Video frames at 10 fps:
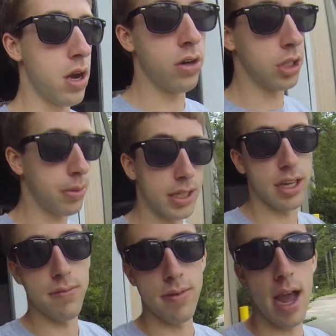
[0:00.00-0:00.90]
you know, just because
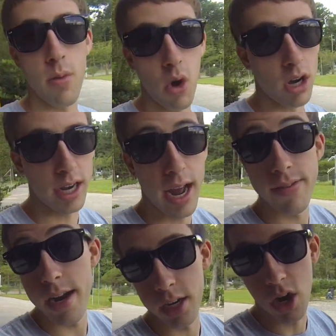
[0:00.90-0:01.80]
I've had work and I
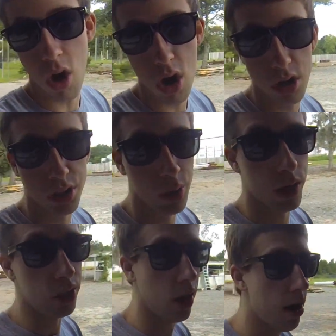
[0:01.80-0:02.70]
haven't had a car to
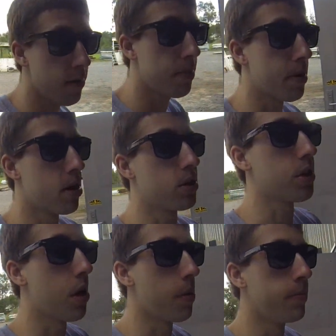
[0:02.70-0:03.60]
uh, drive up here.
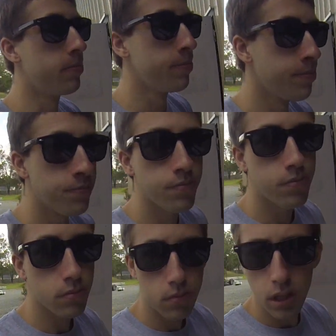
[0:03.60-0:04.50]
So,
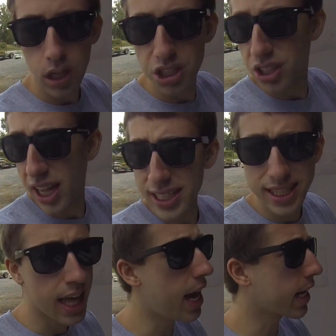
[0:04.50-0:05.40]
so that's
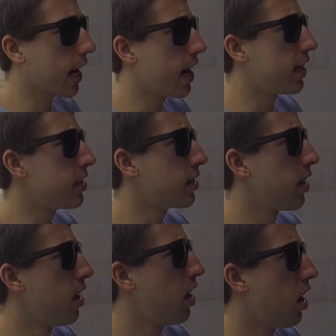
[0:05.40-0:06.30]
that, guys.
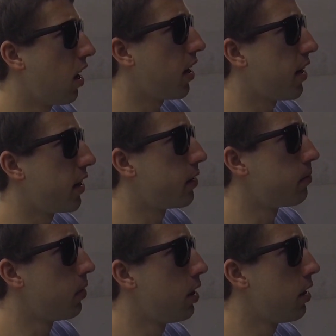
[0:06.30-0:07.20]

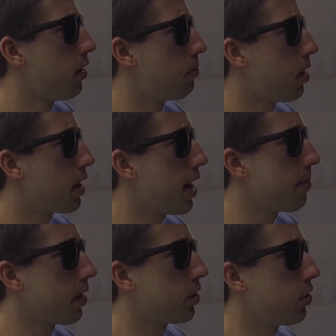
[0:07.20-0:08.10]
Um, but yeah,
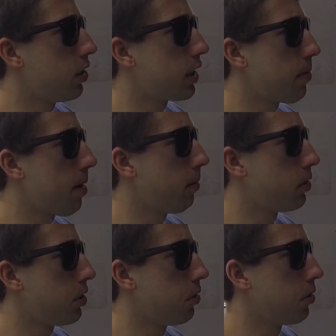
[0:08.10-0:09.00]
I mean, as soon as I'm able
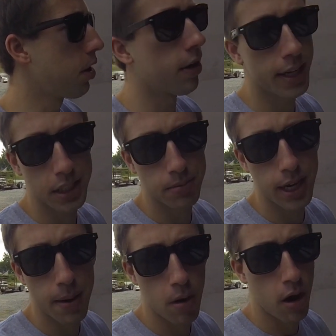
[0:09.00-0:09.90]
to, you know, get some
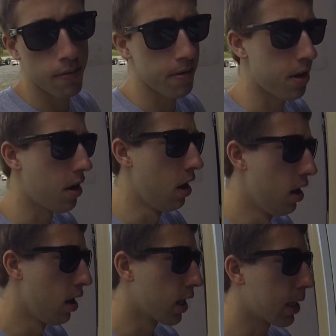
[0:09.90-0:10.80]
time off and
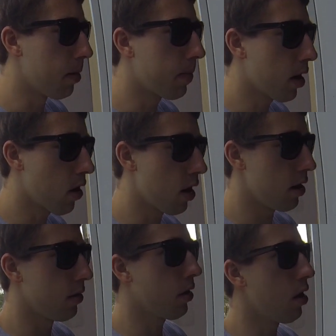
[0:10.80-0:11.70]
come up here
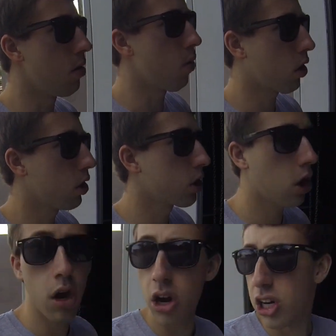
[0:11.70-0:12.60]
and you know work on the
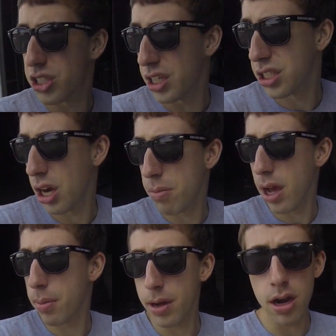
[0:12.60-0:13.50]
cars, he's gonna be
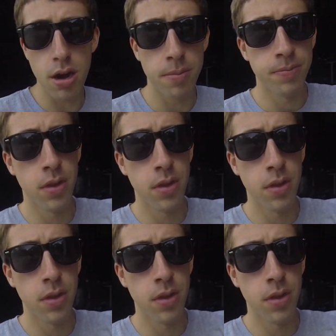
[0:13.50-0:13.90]
up here.